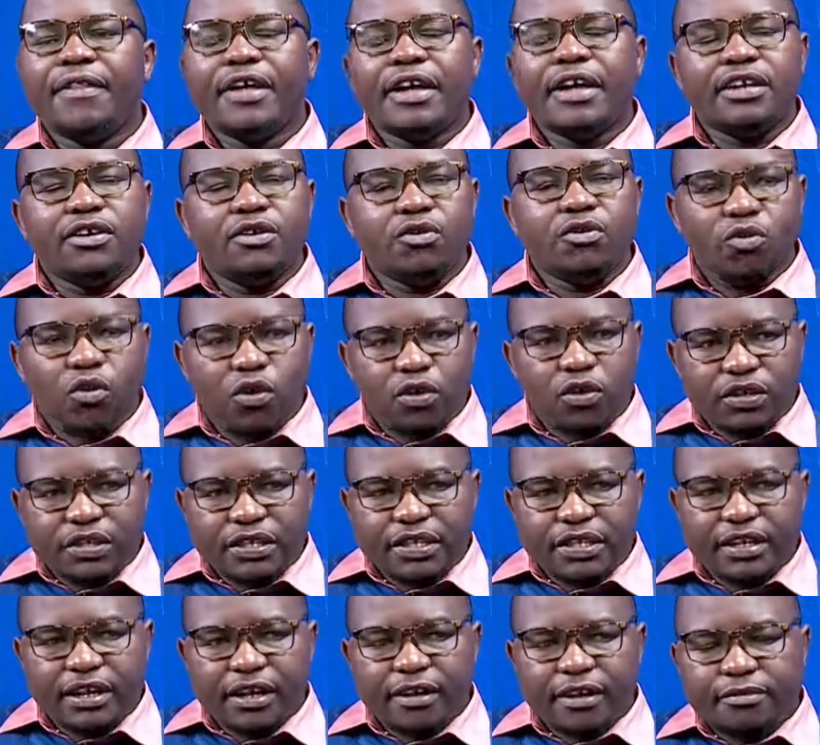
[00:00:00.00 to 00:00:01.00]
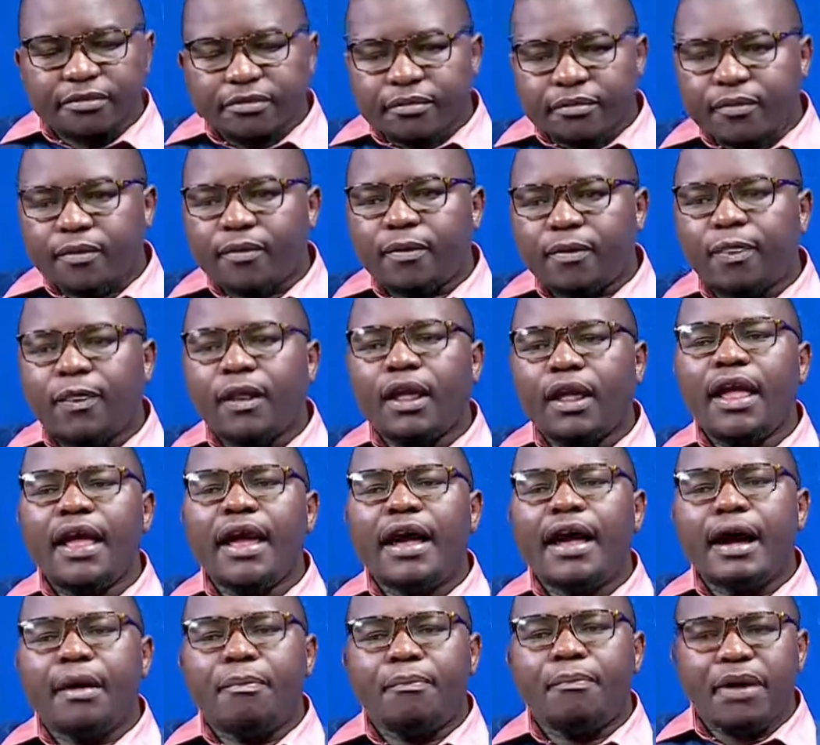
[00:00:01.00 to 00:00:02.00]
they do consider.
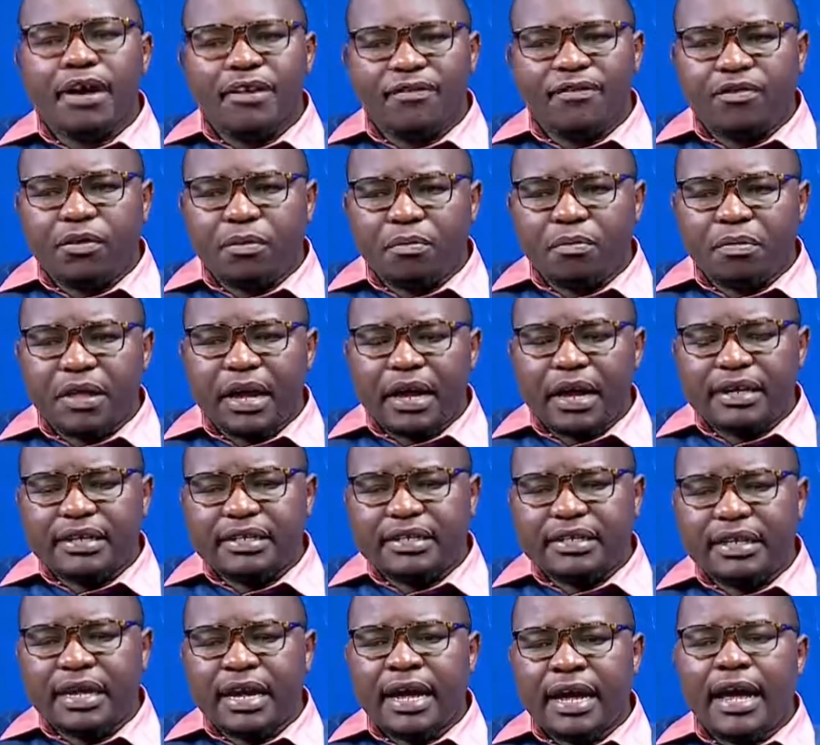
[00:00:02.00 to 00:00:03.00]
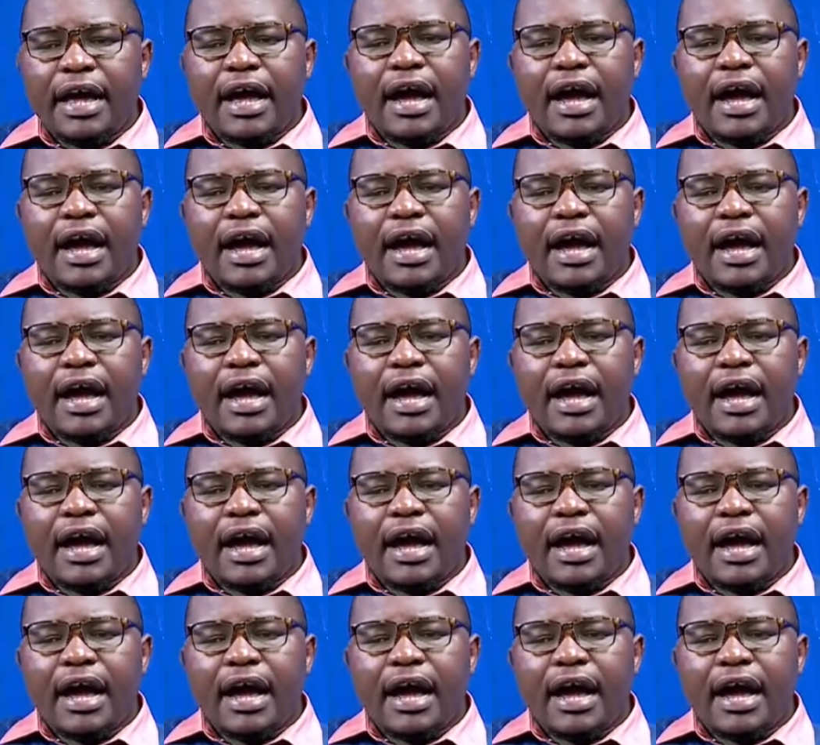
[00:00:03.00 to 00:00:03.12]
Apart from that,